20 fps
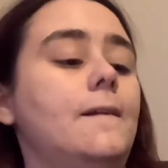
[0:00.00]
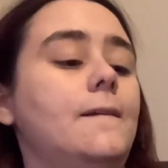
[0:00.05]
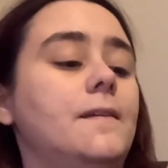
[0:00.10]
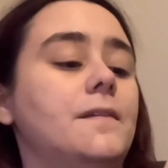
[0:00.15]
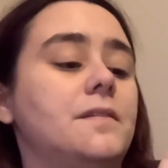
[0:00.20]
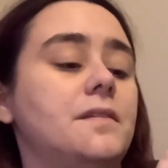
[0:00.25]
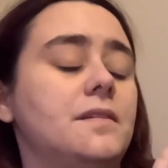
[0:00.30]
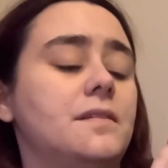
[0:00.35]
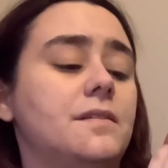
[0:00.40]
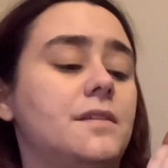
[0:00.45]

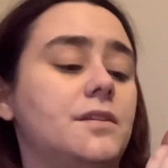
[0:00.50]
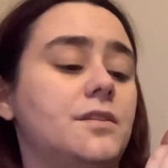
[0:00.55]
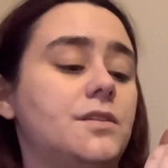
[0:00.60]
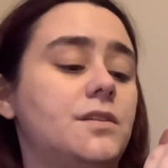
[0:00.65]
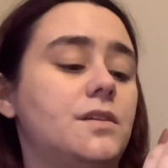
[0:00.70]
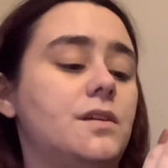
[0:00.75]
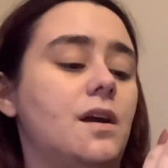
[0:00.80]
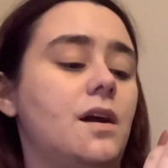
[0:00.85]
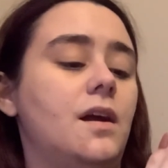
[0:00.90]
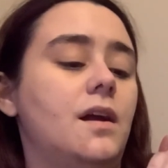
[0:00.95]
This is the
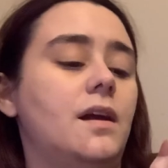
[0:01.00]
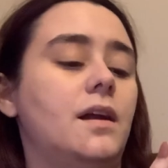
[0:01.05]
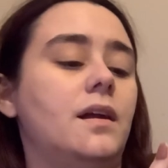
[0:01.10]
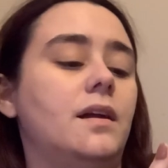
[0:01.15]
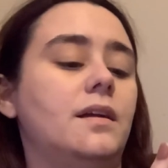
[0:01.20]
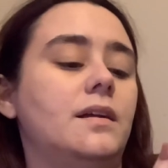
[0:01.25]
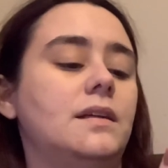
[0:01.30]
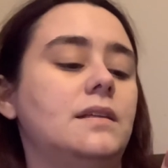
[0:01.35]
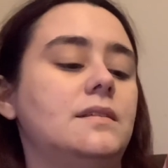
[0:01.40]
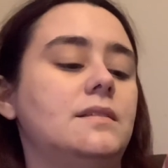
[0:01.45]

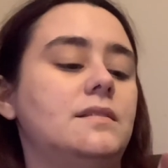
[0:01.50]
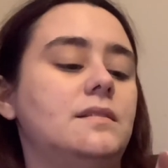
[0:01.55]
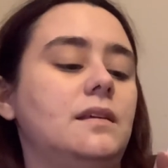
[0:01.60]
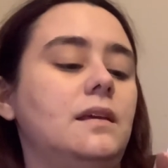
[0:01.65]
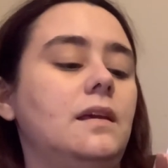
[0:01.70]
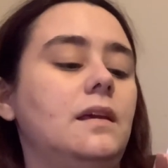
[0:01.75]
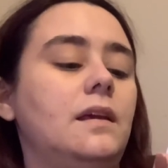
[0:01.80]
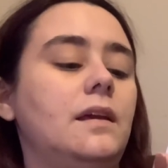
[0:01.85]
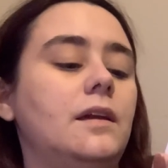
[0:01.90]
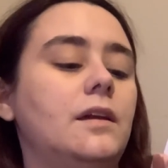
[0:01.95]
Tarte
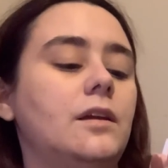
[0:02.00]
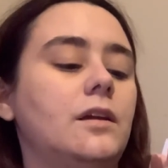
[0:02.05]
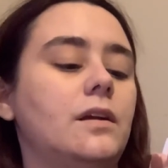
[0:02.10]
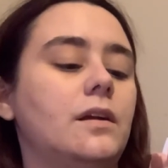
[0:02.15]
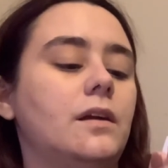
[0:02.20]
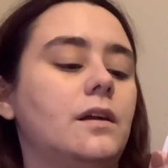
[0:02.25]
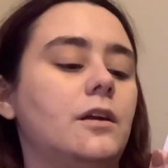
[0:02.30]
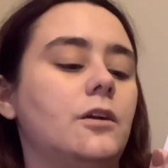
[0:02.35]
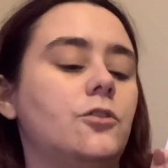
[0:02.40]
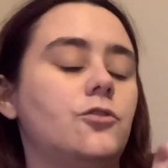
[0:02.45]
sea
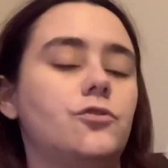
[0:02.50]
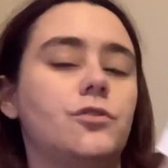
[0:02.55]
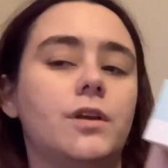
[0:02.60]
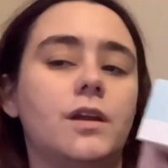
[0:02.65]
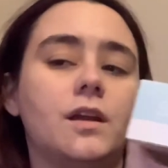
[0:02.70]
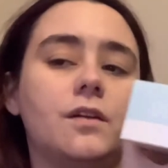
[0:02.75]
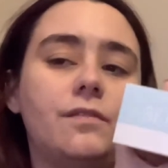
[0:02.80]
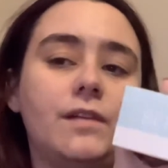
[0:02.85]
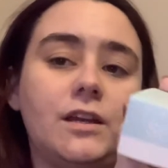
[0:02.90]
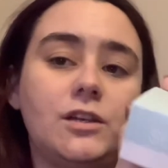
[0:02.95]

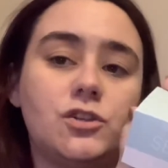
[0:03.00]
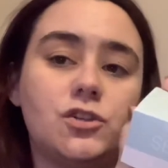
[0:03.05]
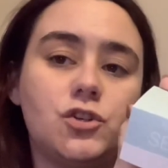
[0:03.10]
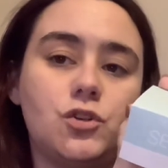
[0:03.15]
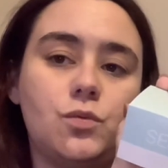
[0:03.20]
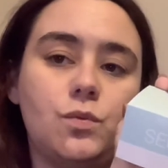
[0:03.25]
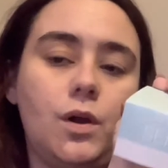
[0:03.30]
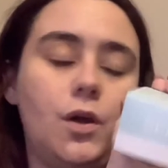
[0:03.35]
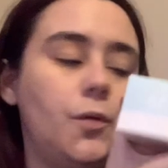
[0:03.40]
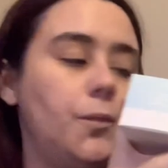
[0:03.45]
drink of
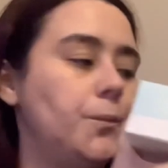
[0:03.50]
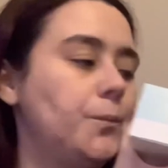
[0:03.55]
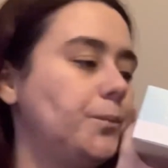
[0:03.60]
H2O.